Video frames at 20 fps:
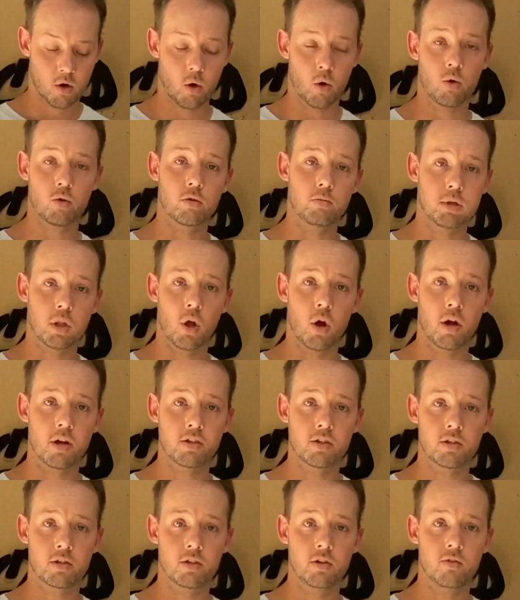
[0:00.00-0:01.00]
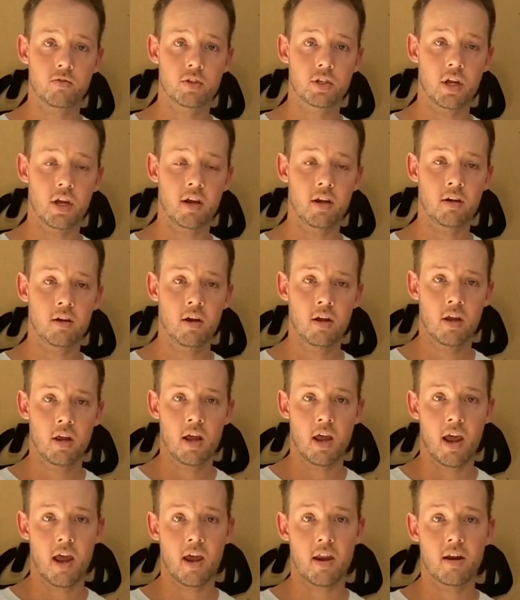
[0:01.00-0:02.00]
all the pliers you've seen
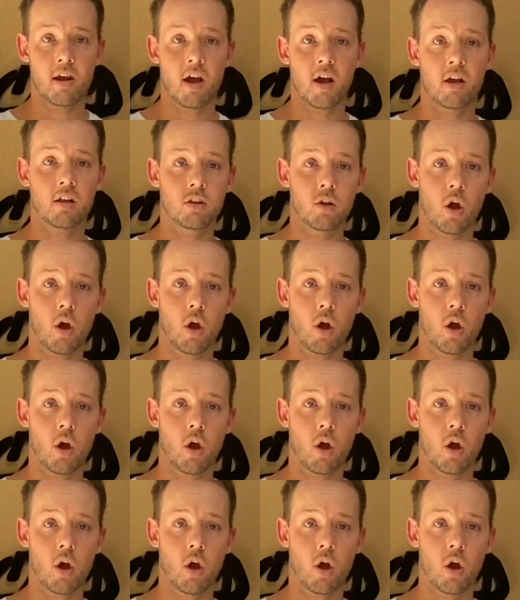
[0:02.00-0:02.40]
and uh,